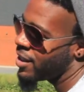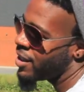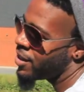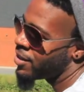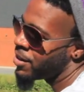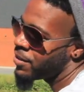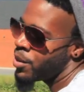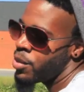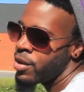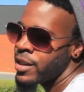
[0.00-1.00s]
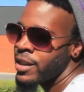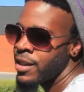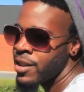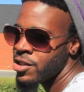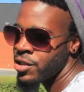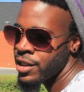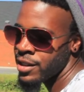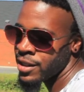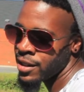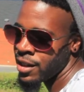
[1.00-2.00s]
I don't know, if I'm walking down the street
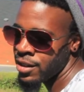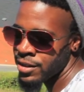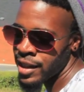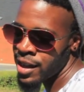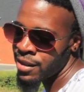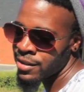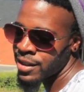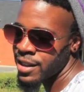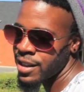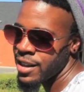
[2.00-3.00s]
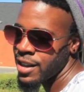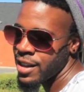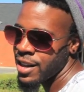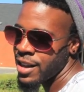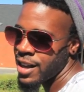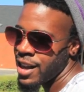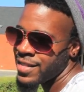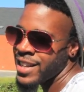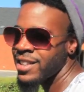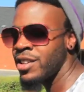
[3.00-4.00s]
and I look down, I
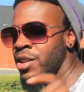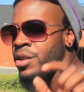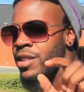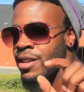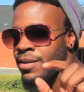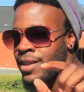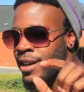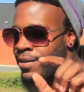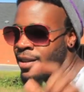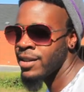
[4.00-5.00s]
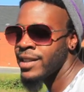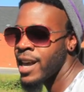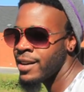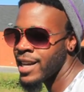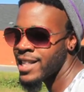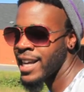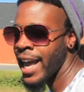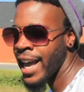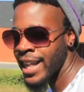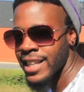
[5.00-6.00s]
think the little stuff, like if I look down and I see an
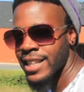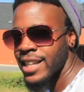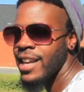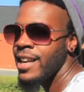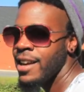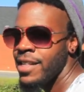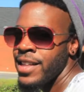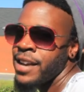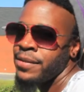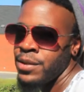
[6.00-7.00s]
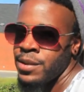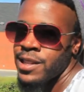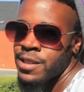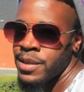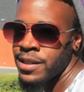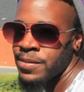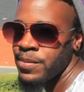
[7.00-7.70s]
ant, that influences me.